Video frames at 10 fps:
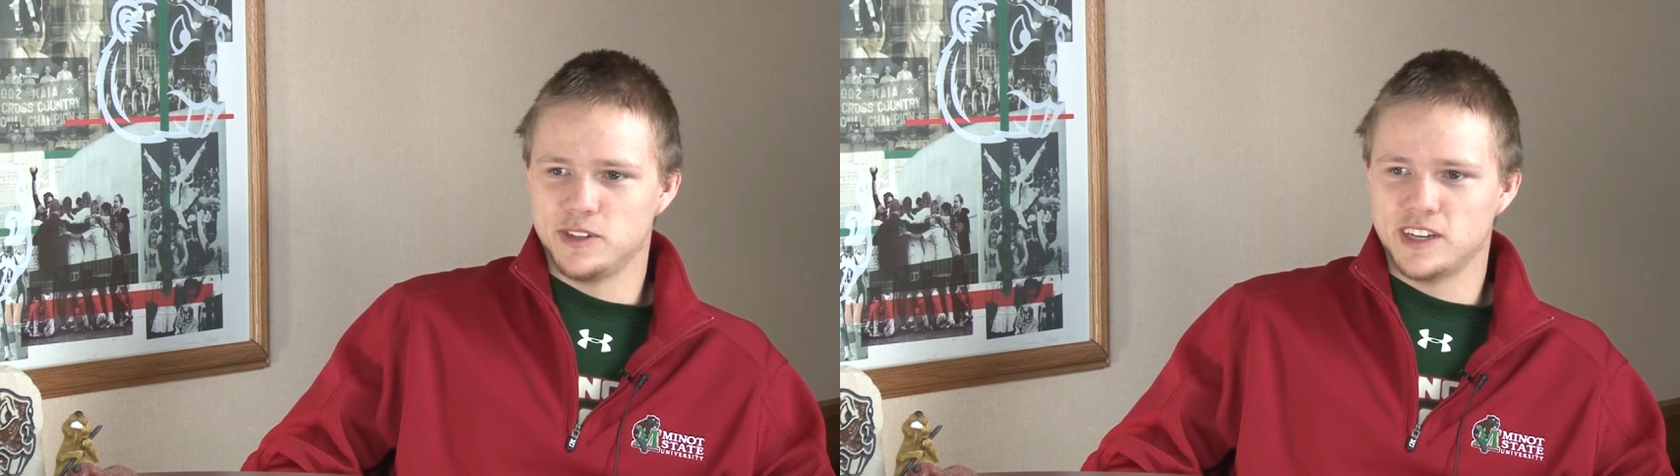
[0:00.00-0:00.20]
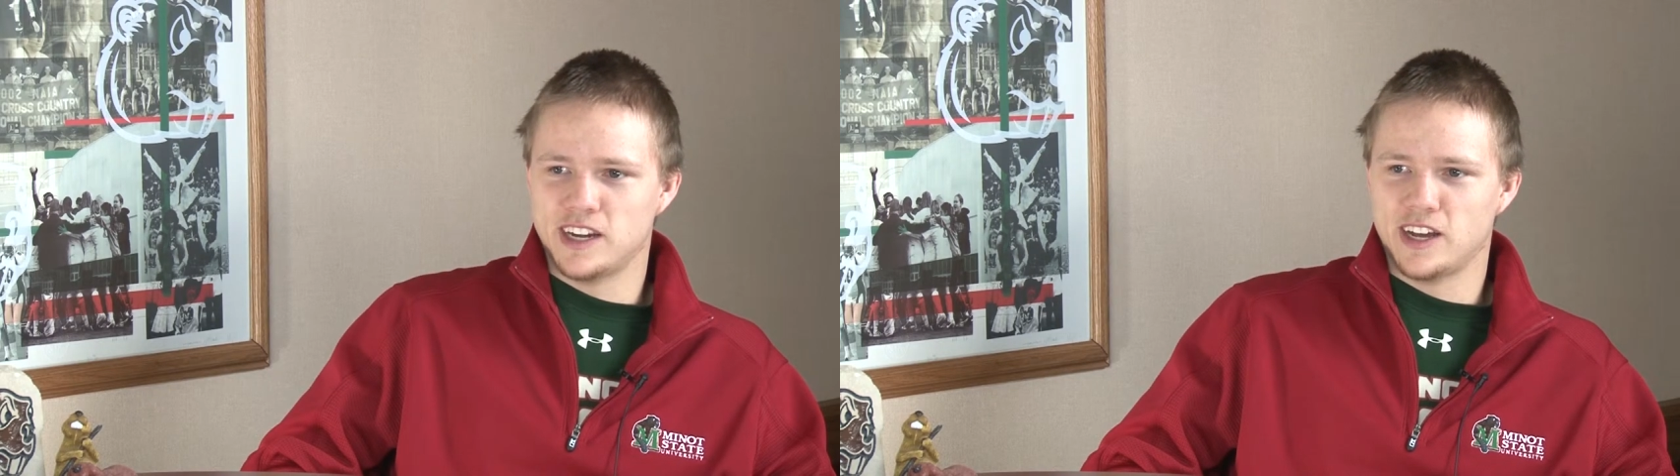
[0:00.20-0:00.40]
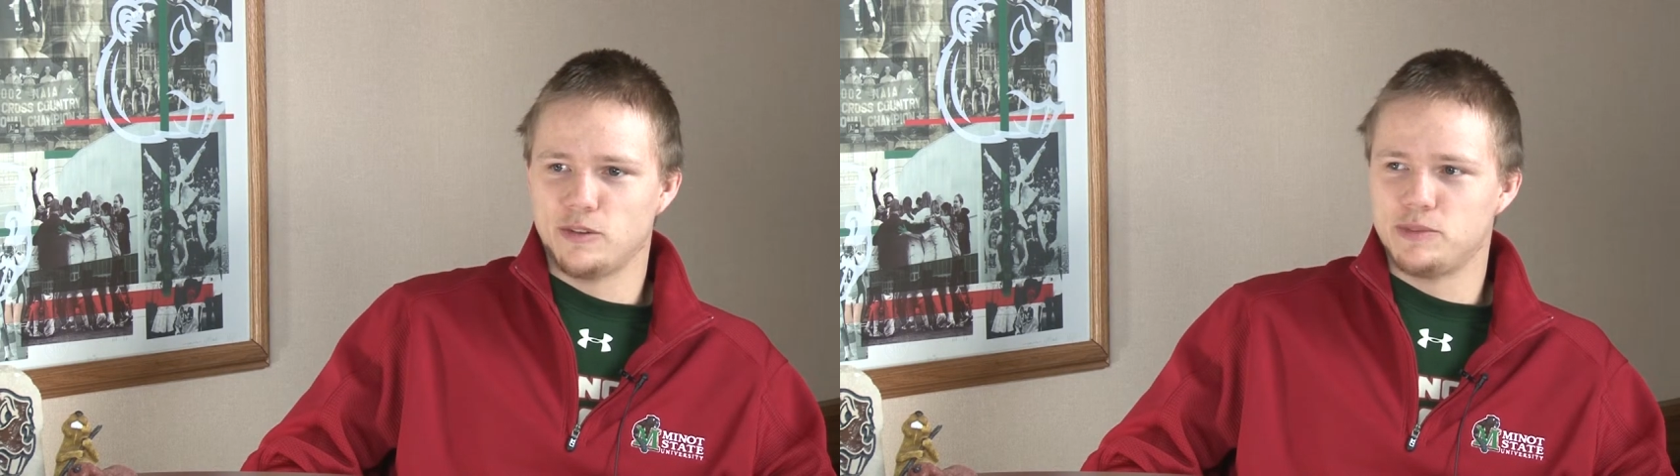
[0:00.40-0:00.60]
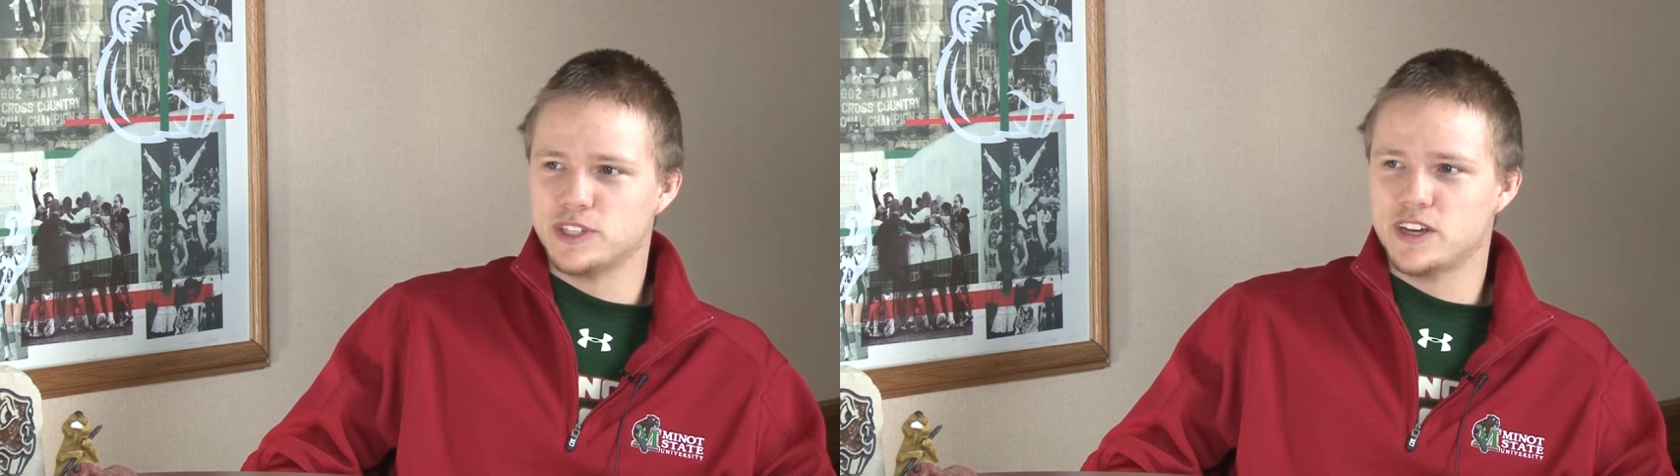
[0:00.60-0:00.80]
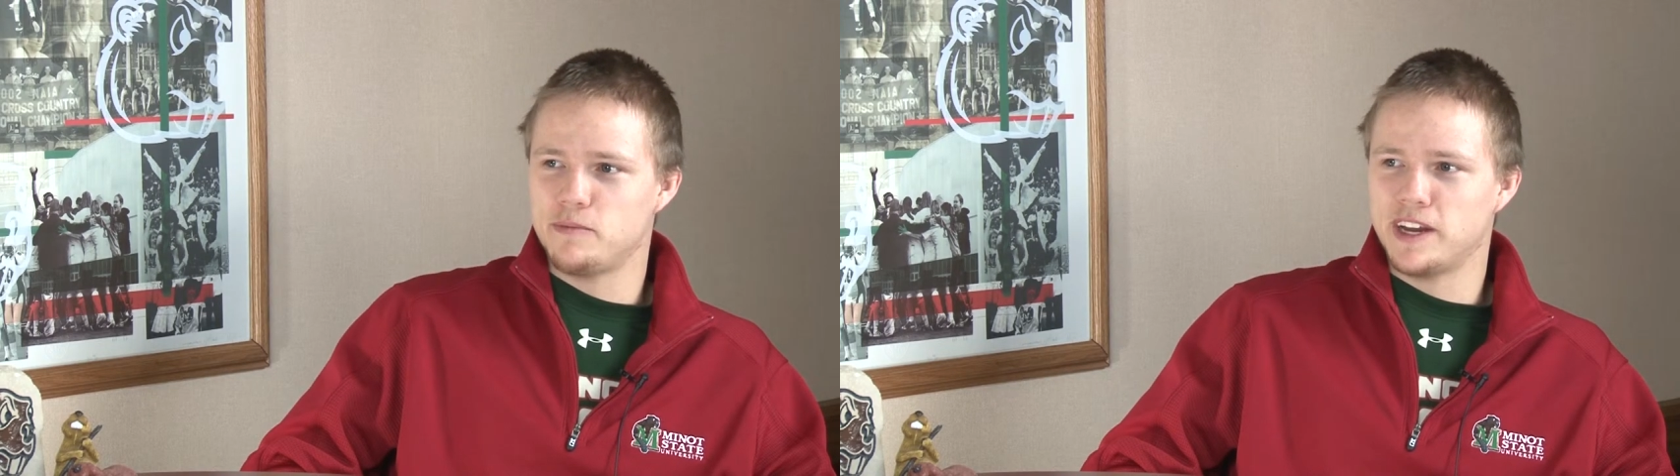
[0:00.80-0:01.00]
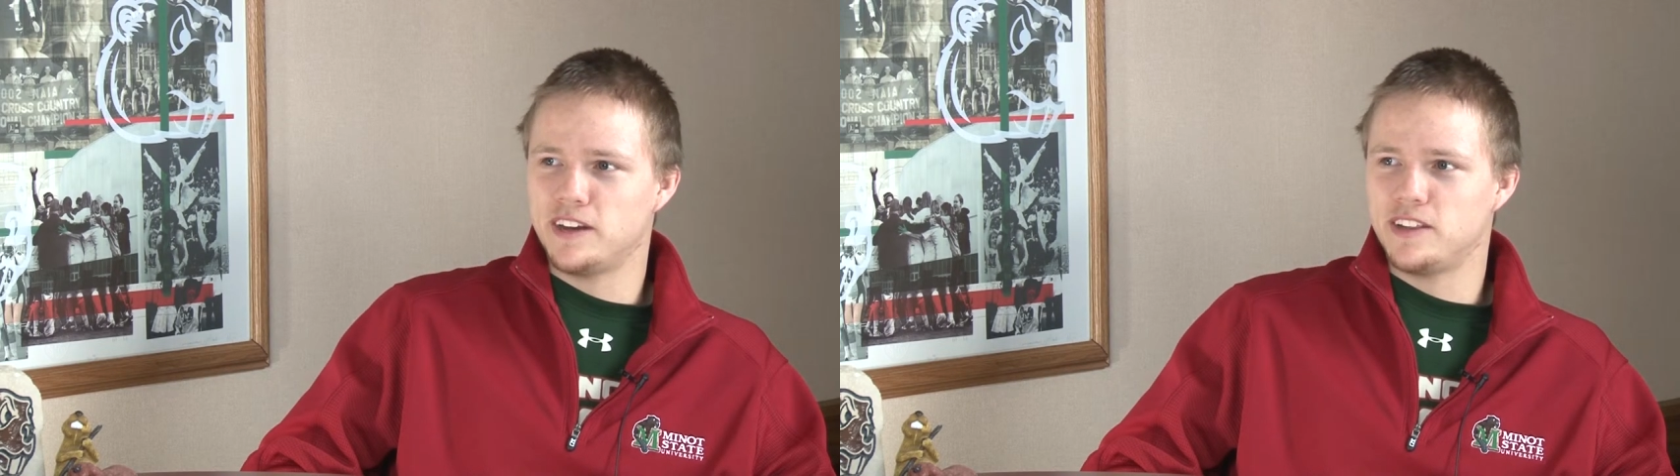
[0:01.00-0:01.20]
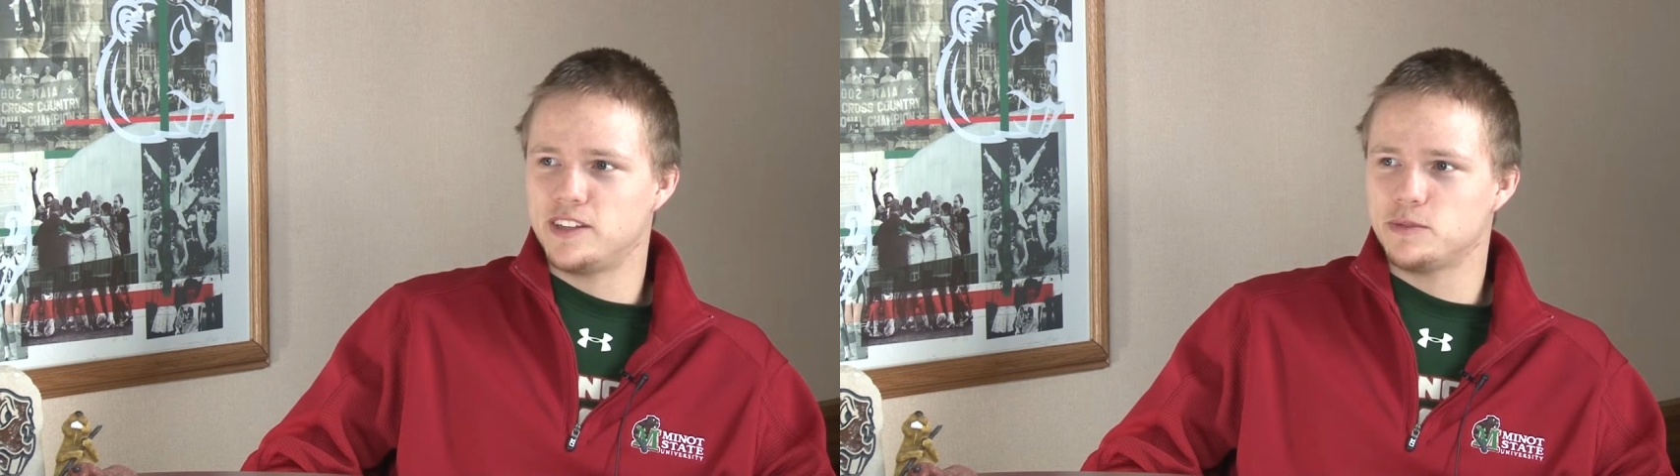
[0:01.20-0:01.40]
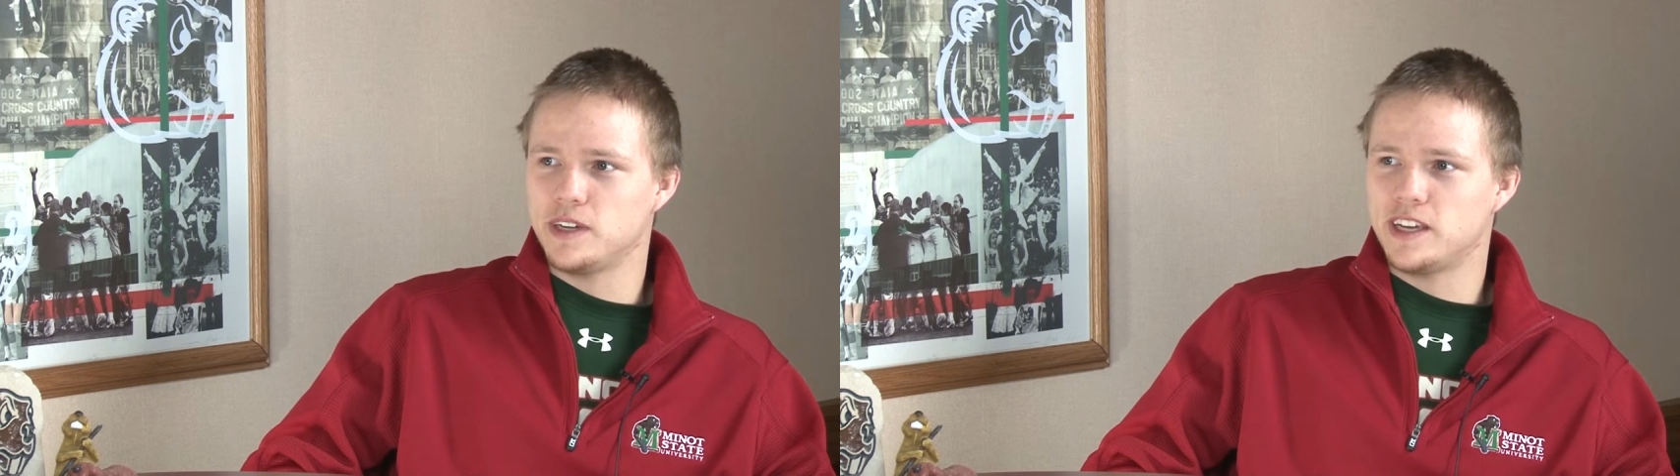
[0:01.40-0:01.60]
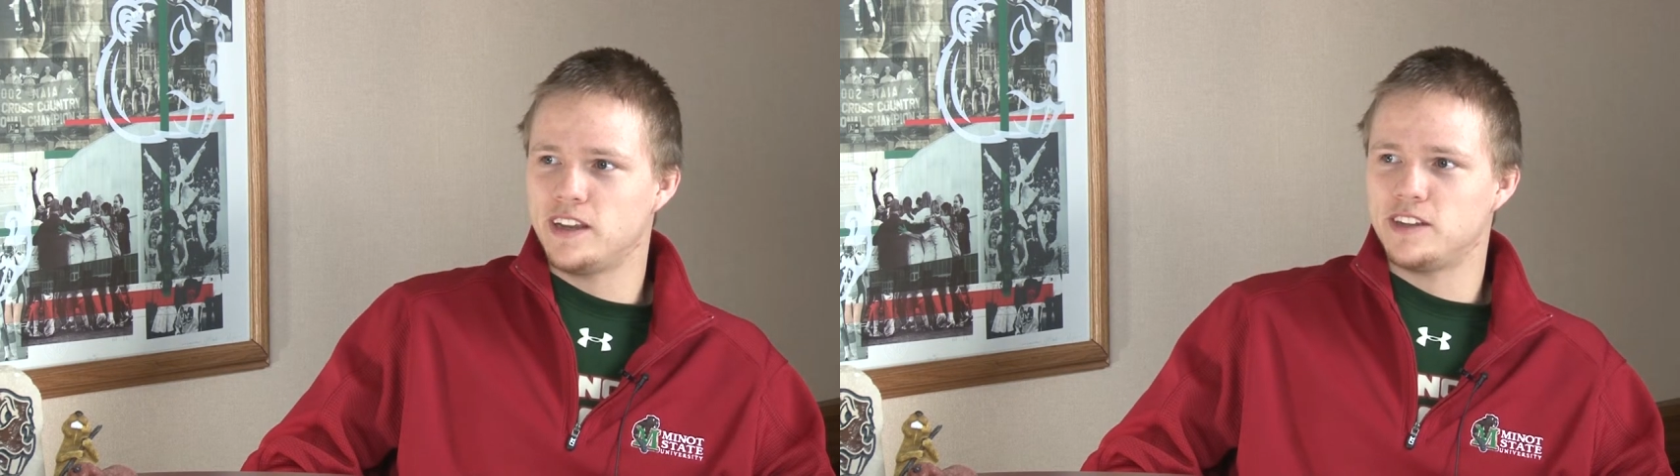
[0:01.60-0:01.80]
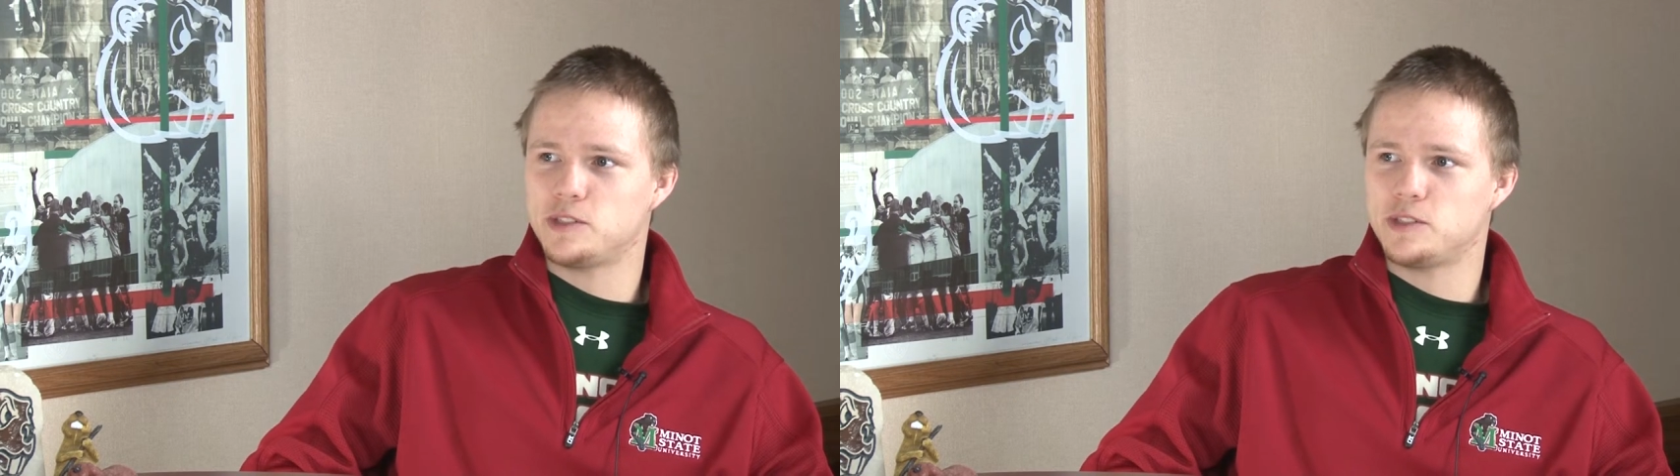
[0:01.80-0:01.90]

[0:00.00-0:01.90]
really going to help us coming into this weekend,